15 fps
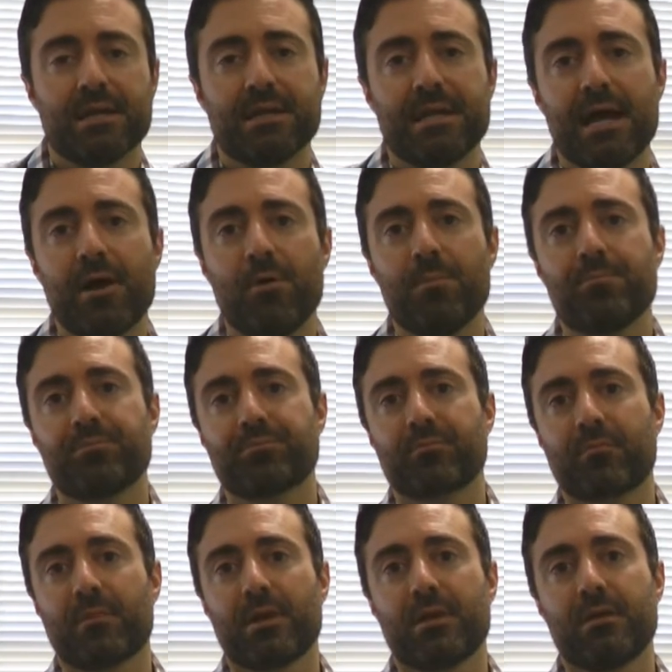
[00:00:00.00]
Now,
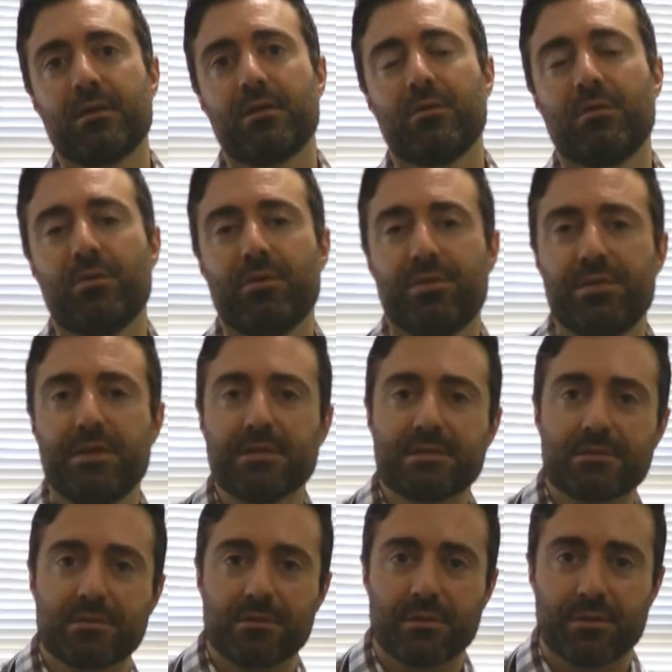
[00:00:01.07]
the
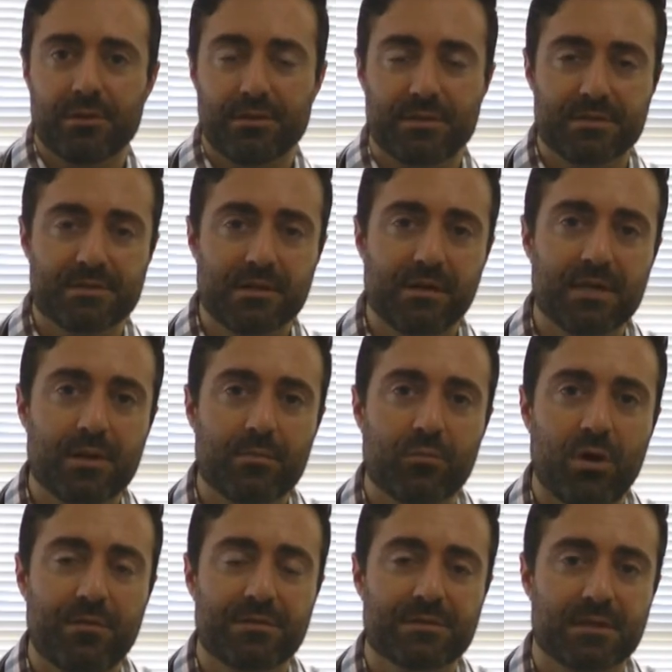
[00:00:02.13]
study I'm
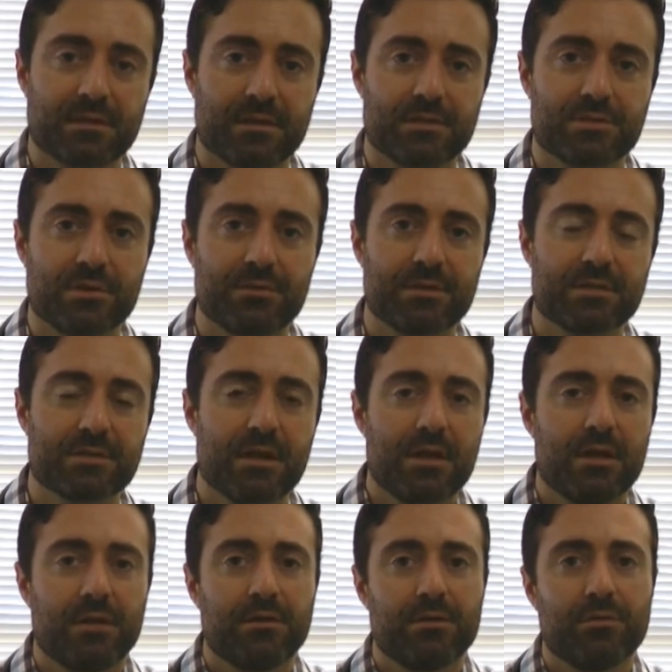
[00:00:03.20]
referencing that showed
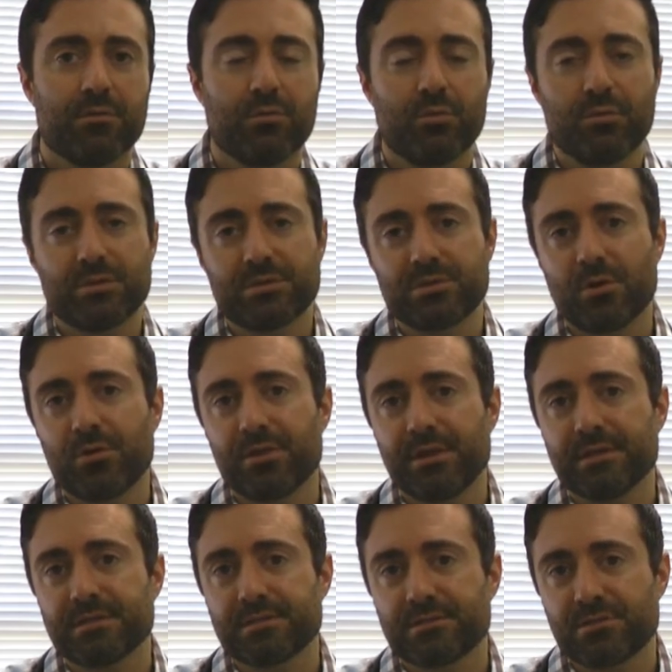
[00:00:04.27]

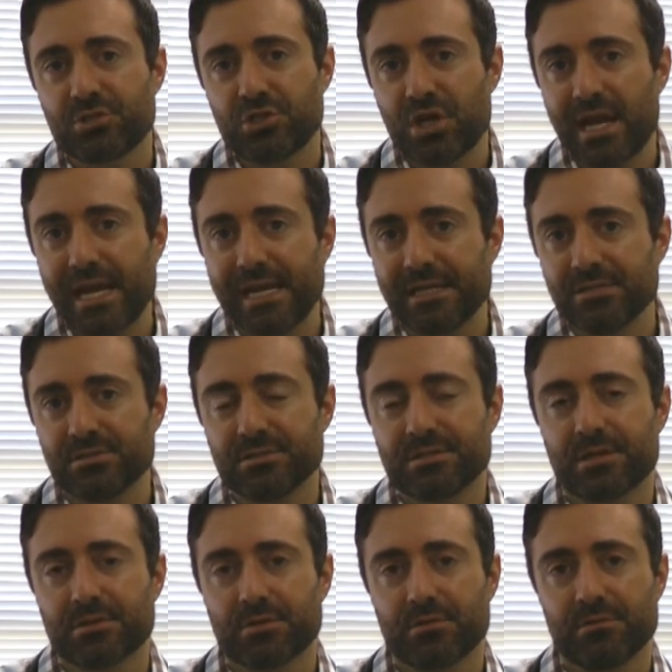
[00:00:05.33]
this change in
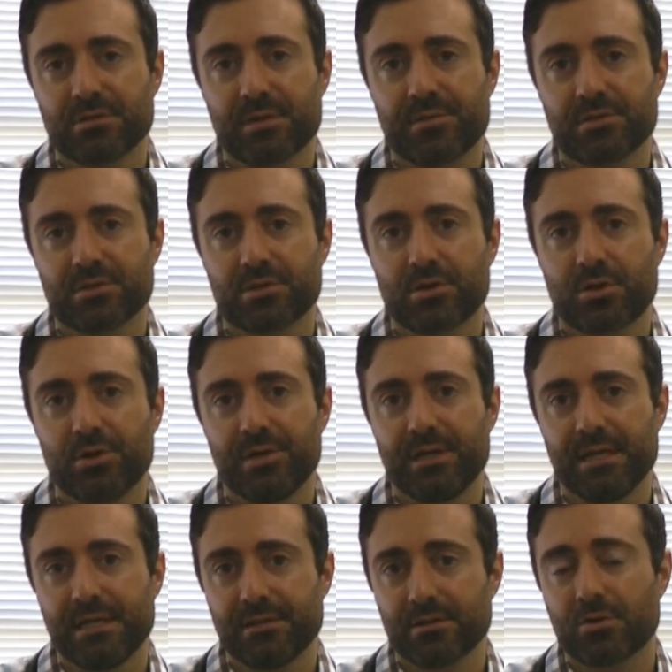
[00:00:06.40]
serotonin receptors
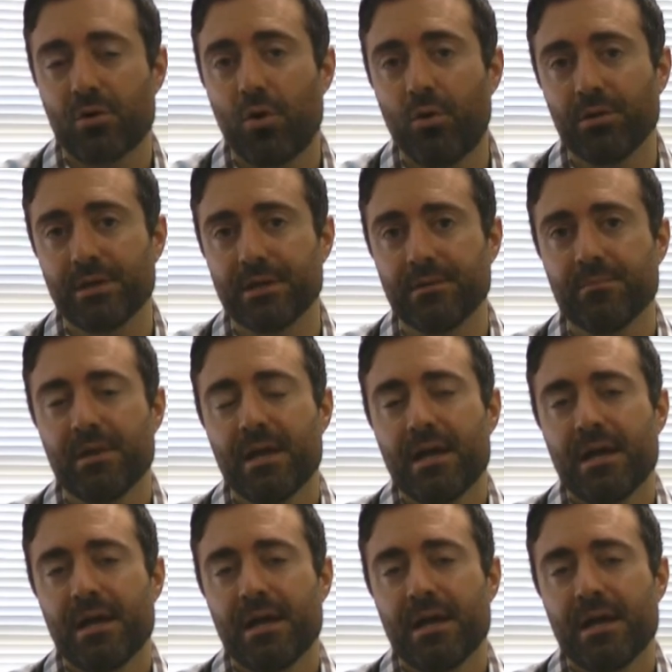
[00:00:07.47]
occurred in the colon.